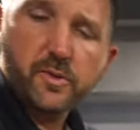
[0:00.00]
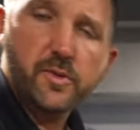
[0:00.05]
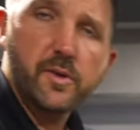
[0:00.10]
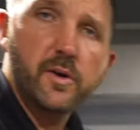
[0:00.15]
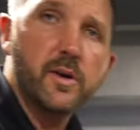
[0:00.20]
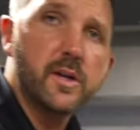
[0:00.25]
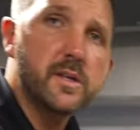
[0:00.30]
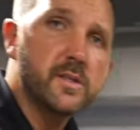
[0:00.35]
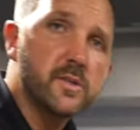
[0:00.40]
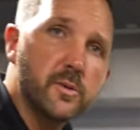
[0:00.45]

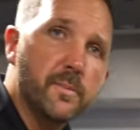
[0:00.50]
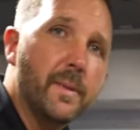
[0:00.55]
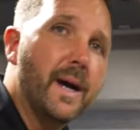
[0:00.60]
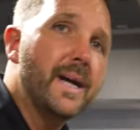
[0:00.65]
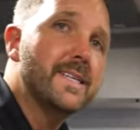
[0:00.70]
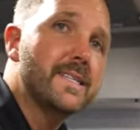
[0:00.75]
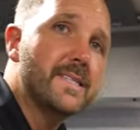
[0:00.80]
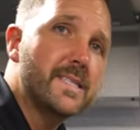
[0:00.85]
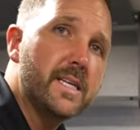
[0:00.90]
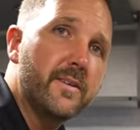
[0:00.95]
32
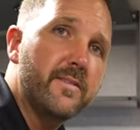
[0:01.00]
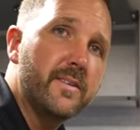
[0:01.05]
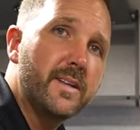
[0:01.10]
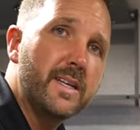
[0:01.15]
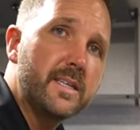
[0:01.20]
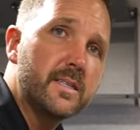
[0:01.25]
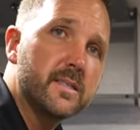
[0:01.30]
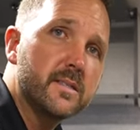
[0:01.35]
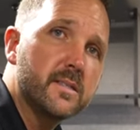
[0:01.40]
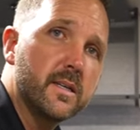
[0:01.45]
by
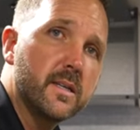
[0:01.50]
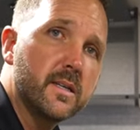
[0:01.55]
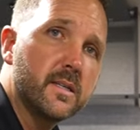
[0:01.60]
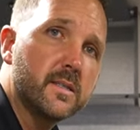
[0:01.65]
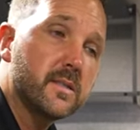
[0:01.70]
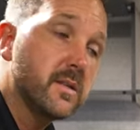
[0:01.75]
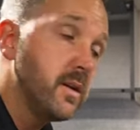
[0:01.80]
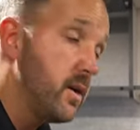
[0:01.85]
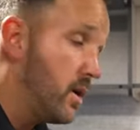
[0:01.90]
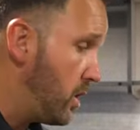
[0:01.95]

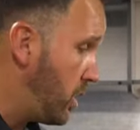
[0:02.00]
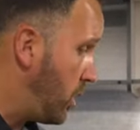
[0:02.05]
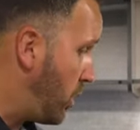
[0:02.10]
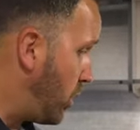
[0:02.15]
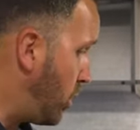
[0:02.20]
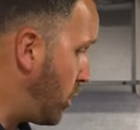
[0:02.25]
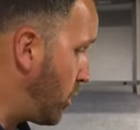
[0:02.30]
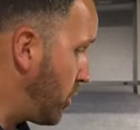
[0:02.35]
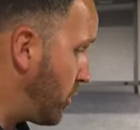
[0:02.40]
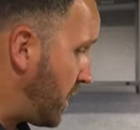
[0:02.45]
76,
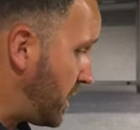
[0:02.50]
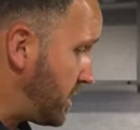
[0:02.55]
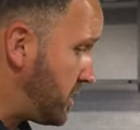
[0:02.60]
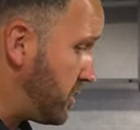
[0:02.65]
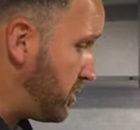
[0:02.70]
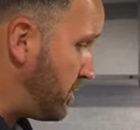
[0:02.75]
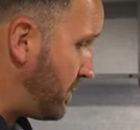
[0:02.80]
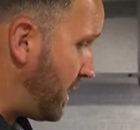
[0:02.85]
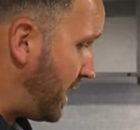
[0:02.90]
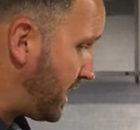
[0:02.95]
or they
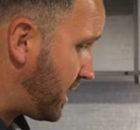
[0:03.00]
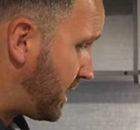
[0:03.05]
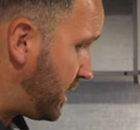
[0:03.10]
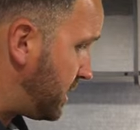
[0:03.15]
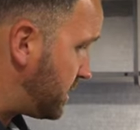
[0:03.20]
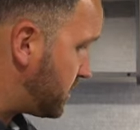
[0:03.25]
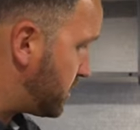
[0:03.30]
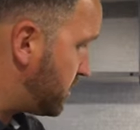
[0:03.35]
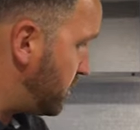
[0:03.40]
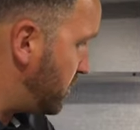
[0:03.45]
do make
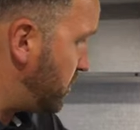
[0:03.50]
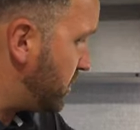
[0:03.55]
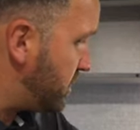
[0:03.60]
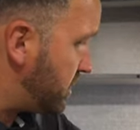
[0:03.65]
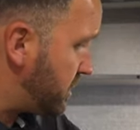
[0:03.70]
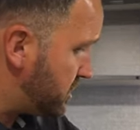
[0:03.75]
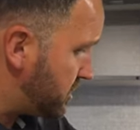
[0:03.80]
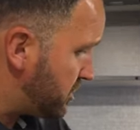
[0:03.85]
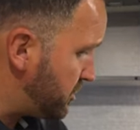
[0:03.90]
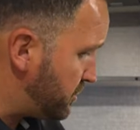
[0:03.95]
into, with
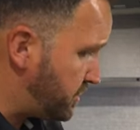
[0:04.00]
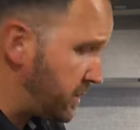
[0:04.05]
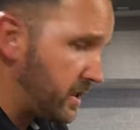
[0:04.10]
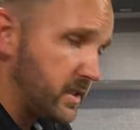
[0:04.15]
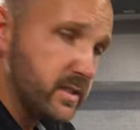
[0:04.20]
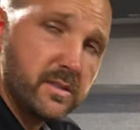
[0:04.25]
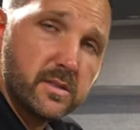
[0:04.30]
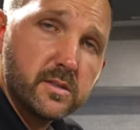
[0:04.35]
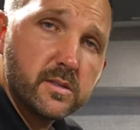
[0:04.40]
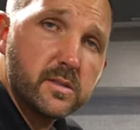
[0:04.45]
these two
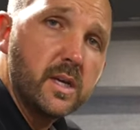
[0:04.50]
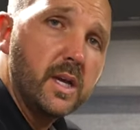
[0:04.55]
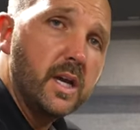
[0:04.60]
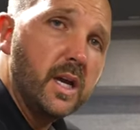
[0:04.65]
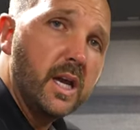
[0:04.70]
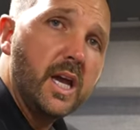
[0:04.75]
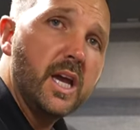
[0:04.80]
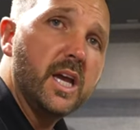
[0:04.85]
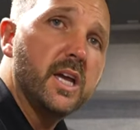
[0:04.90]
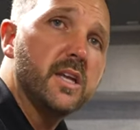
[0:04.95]
pieces,
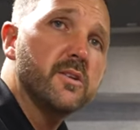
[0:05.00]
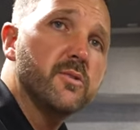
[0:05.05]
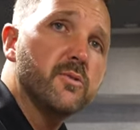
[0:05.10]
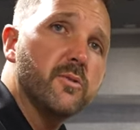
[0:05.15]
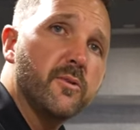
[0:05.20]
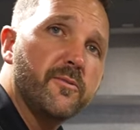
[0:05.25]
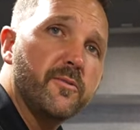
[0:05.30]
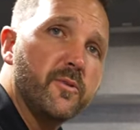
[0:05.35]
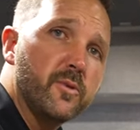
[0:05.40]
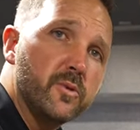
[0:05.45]

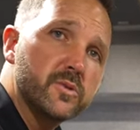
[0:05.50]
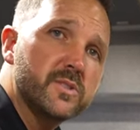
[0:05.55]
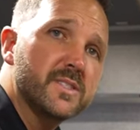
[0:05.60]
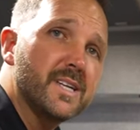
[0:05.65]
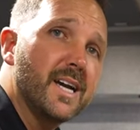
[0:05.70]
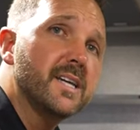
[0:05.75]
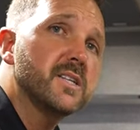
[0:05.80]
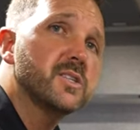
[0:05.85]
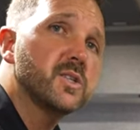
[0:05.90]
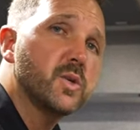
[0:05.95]
into a
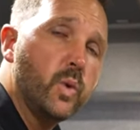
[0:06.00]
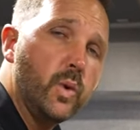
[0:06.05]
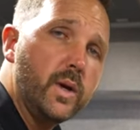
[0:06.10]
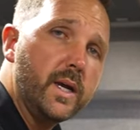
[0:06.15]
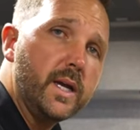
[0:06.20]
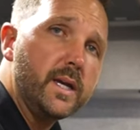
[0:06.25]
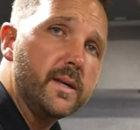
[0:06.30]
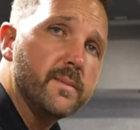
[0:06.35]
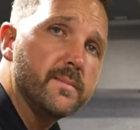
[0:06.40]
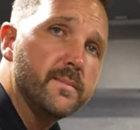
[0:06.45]
full-size
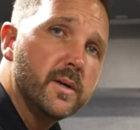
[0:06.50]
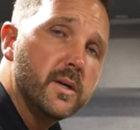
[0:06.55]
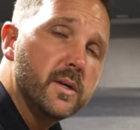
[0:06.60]
queen.